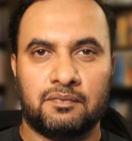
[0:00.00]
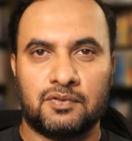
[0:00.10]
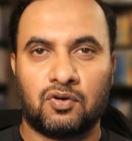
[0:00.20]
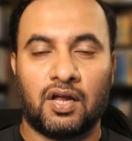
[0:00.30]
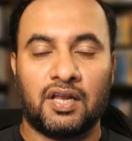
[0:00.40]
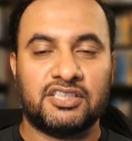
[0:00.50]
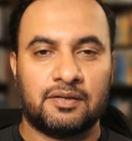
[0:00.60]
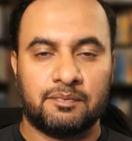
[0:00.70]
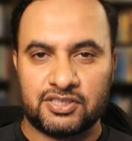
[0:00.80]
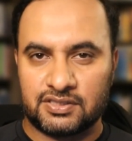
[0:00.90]
college
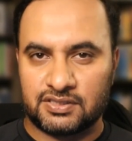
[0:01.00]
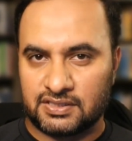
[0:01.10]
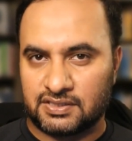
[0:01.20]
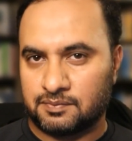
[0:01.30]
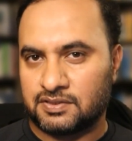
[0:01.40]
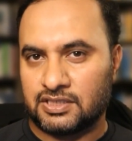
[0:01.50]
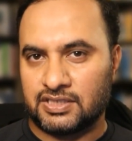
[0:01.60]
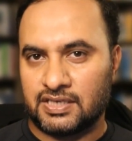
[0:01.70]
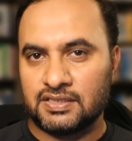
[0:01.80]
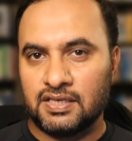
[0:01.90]
admission systems, such
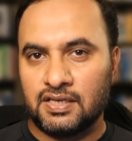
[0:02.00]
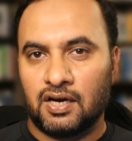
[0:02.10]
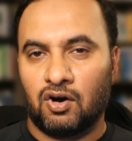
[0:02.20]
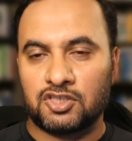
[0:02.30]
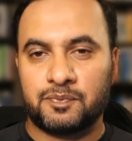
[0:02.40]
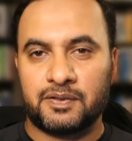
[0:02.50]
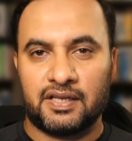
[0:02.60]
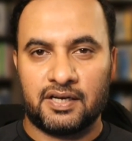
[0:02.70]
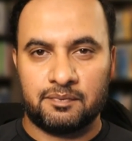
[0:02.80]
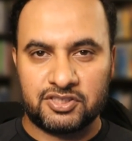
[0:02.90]
as
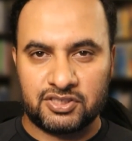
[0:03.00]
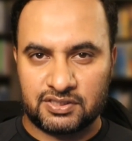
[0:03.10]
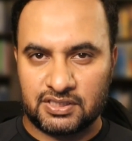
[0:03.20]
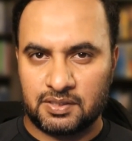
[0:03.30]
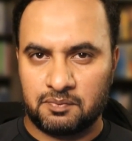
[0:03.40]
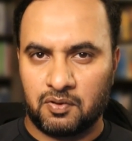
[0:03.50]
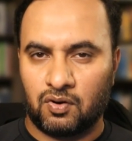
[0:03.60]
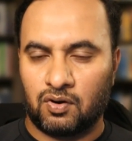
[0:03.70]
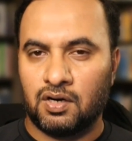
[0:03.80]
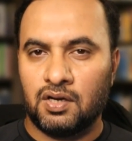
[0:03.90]
hospital admission system
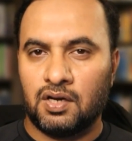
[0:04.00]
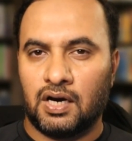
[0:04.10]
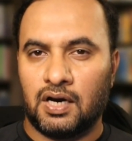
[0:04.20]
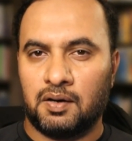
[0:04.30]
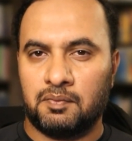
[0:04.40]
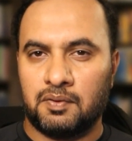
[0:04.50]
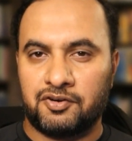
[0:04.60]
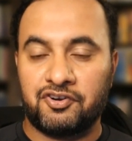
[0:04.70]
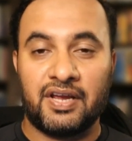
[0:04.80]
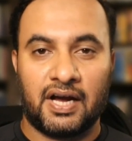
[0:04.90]
or a
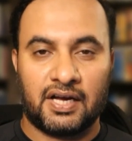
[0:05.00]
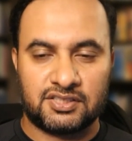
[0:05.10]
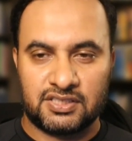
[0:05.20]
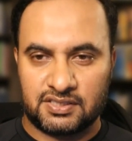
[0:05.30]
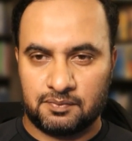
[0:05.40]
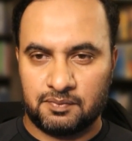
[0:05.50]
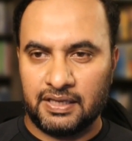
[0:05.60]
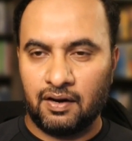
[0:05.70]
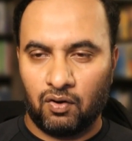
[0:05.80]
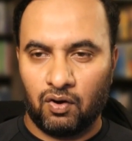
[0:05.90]
triage system,
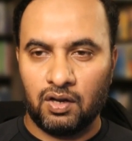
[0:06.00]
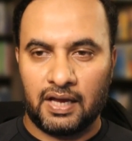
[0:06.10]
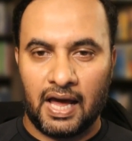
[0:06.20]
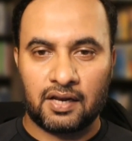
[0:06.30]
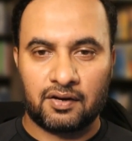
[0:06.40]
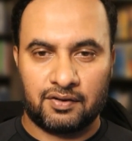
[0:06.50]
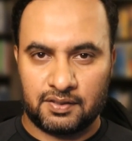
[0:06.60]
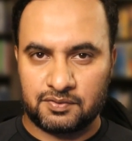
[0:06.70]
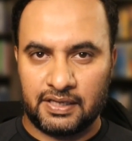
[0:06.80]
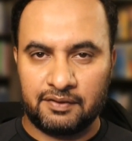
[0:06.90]
they are all
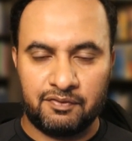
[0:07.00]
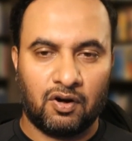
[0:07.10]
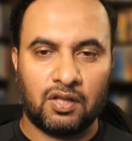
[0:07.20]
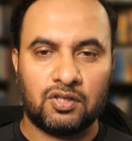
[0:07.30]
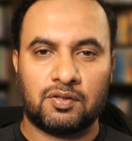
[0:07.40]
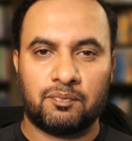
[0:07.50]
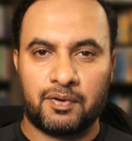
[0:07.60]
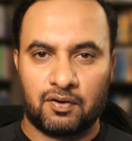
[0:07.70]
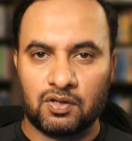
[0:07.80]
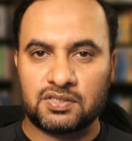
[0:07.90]
algorithms. Like we all know the
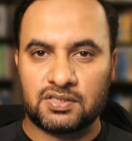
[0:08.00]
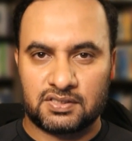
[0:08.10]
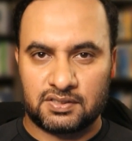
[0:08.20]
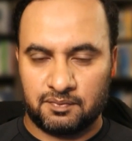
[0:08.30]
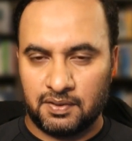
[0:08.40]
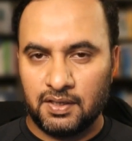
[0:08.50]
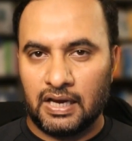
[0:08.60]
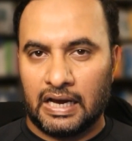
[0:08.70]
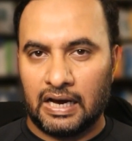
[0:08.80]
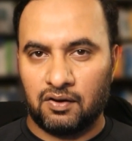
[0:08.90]
parole system,
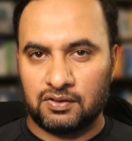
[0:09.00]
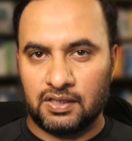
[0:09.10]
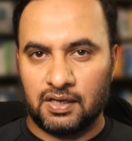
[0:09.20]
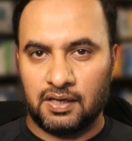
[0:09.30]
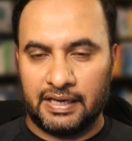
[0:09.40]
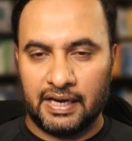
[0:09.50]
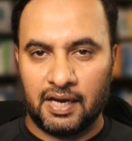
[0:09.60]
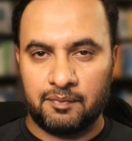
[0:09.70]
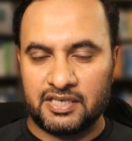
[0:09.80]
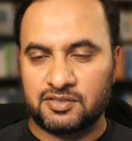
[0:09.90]
how the
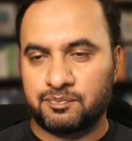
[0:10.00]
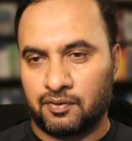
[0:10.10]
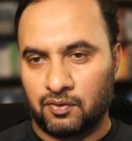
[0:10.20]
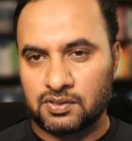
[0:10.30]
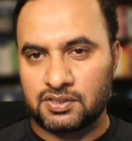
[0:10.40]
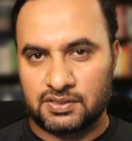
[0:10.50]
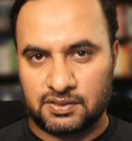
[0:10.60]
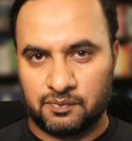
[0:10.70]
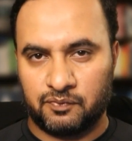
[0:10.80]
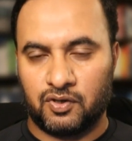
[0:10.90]
AI-based parole
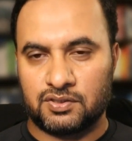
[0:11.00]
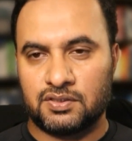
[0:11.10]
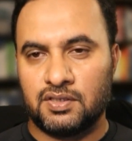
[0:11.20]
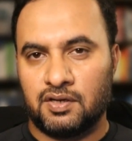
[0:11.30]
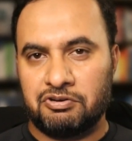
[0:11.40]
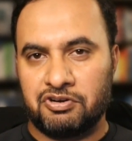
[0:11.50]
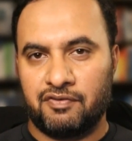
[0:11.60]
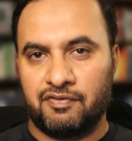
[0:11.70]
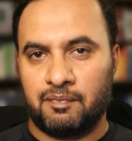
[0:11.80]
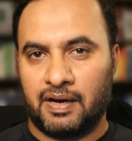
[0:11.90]
system was
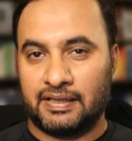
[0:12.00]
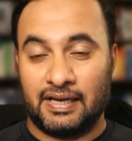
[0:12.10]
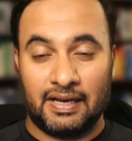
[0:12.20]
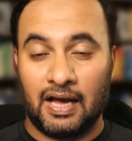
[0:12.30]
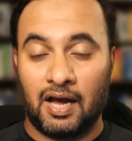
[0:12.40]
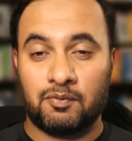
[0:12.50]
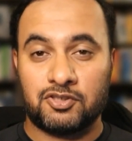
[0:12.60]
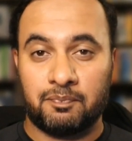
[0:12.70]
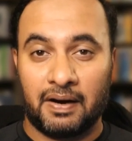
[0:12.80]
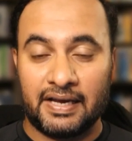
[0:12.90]
driven by that and how
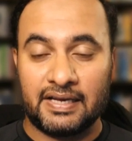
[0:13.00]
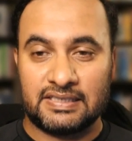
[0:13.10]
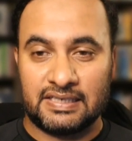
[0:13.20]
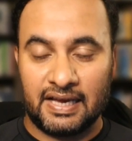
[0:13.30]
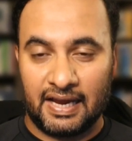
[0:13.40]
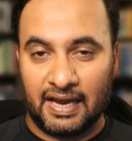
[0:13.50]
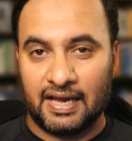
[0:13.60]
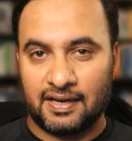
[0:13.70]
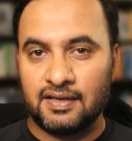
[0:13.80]
much bias it had